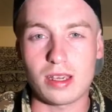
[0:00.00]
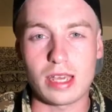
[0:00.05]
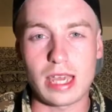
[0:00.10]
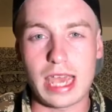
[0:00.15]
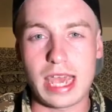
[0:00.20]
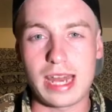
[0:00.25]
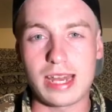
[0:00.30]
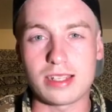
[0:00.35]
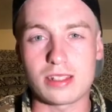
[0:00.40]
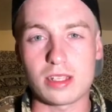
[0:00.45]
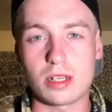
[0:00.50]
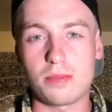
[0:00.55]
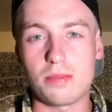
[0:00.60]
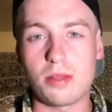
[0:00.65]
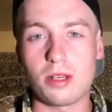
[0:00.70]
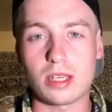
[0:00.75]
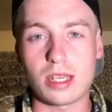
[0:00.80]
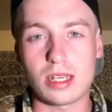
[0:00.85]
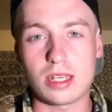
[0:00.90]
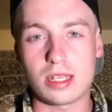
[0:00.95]
and that's going to
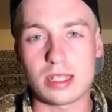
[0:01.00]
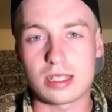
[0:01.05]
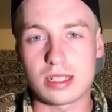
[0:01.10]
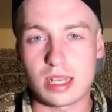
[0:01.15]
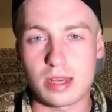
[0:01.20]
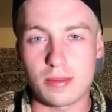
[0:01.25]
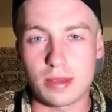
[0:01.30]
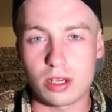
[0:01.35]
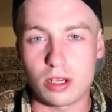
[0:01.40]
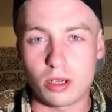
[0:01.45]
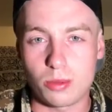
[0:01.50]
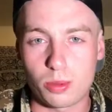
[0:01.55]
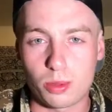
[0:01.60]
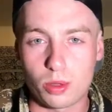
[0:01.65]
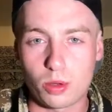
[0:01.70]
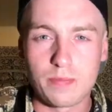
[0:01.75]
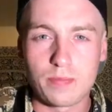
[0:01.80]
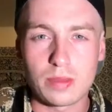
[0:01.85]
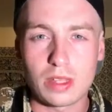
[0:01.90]
plug into the side of my GoPro.